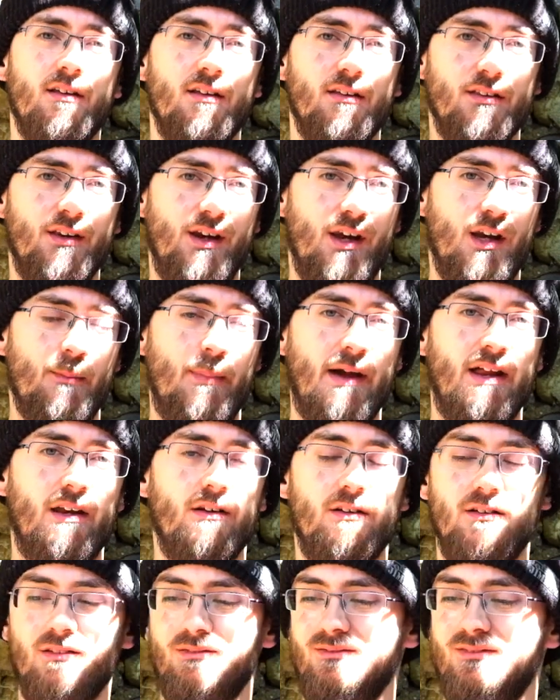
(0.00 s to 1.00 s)
than
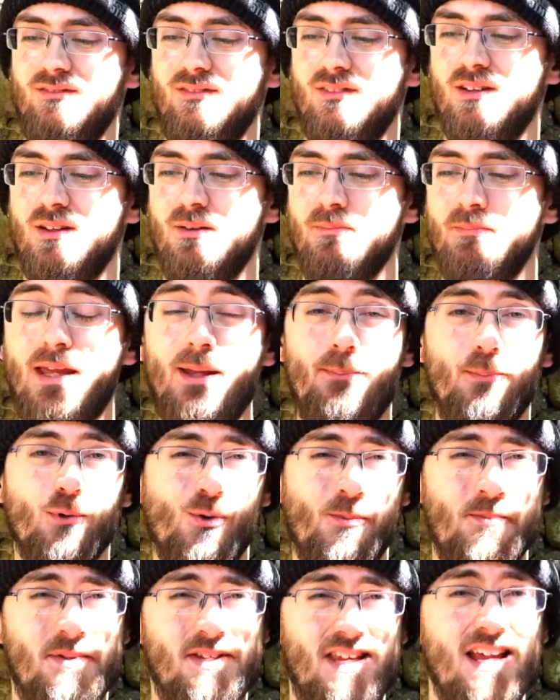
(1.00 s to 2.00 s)
Independent. People are
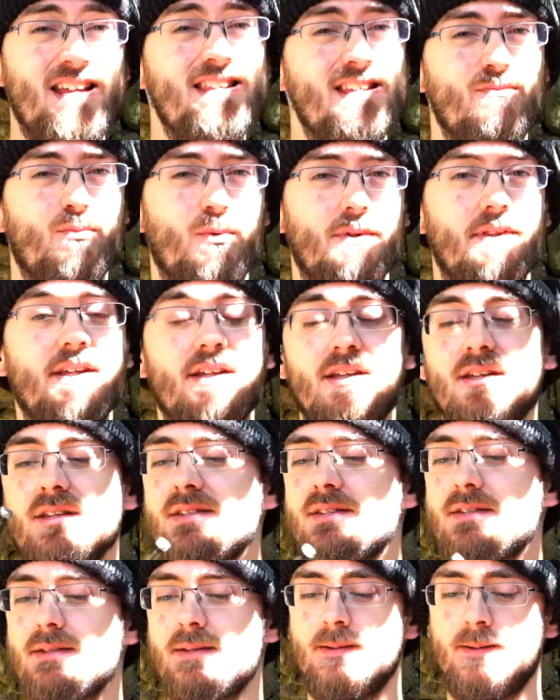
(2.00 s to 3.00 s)
obsessive with
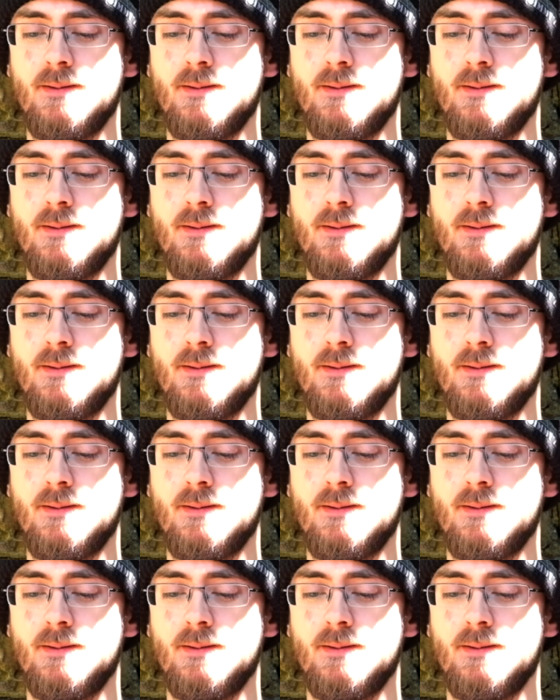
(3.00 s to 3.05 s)
these.